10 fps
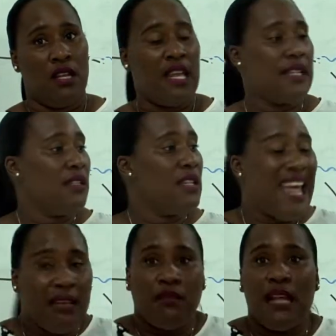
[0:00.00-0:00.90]
get
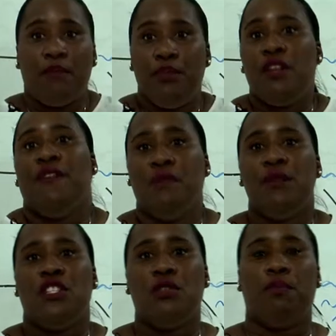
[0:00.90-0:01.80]
that, that beautiful
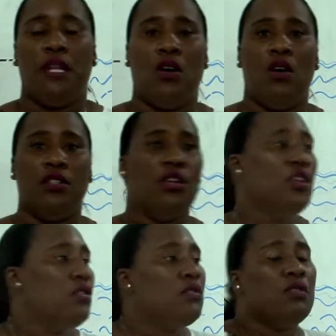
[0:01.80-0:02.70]
beach to play on,
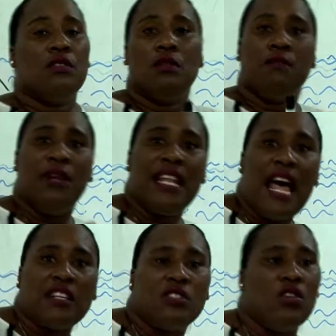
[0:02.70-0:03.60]
to, to, to
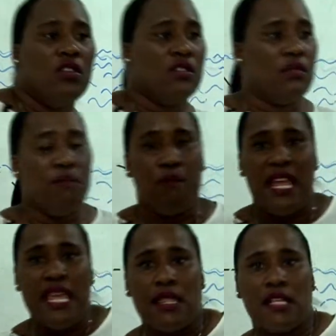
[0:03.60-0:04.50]
relax on, to
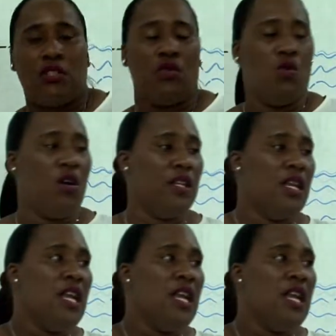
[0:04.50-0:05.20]
bathe and so on.